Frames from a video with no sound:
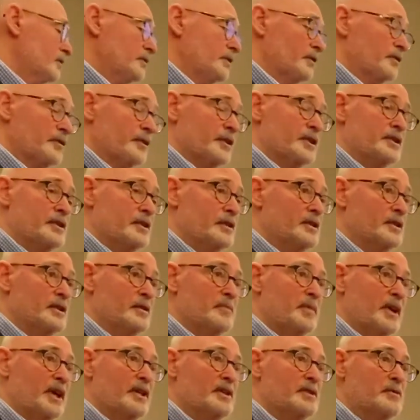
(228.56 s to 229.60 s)
the first is the
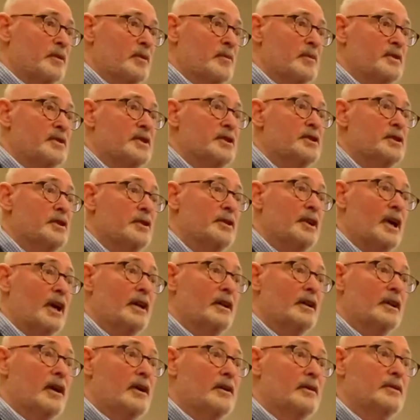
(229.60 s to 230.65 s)
biggest one, which is you're not
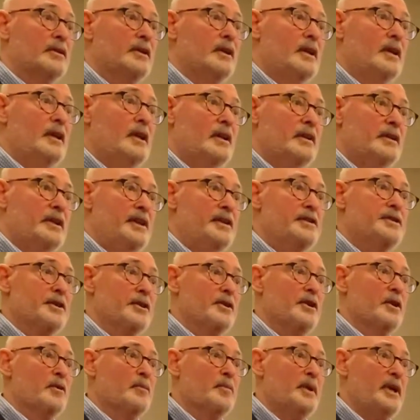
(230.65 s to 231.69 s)
alone. These are
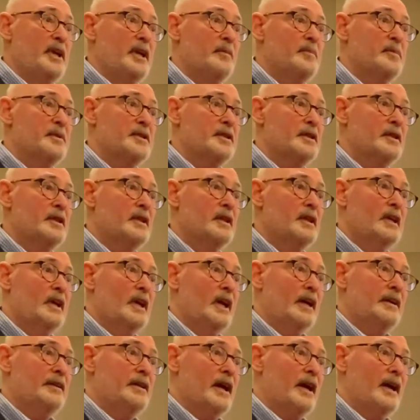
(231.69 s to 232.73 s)
your peeps,
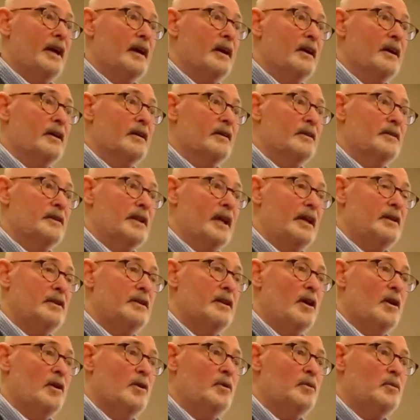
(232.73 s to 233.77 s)
and they
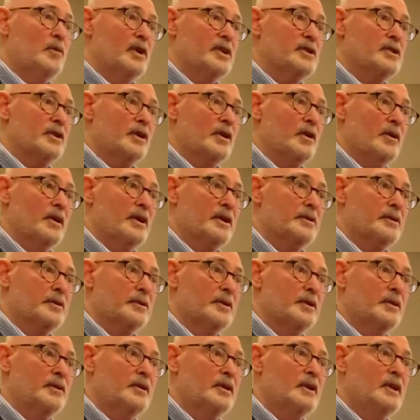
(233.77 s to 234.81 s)
know what you're going
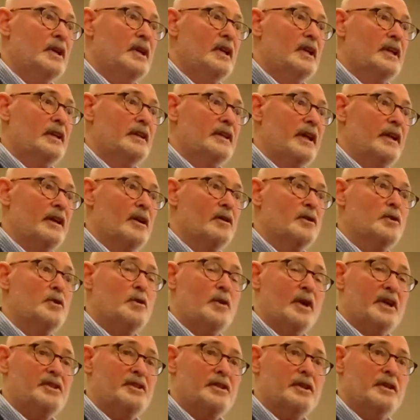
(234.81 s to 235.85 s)
through. They don't
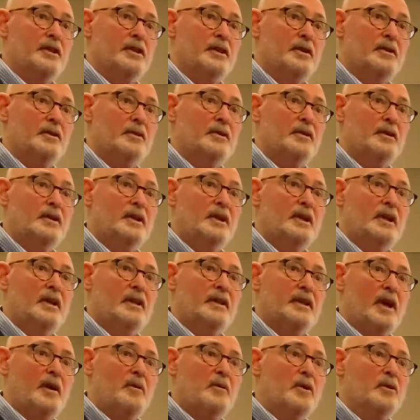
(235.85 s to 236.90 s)
question you.
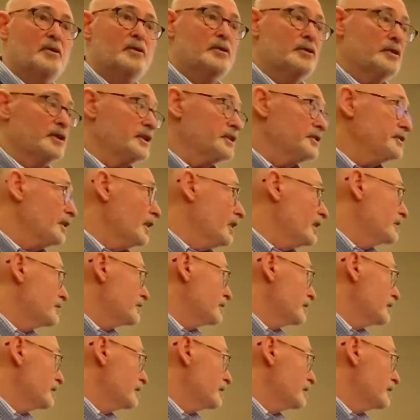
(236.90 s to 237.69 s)
They won't criticize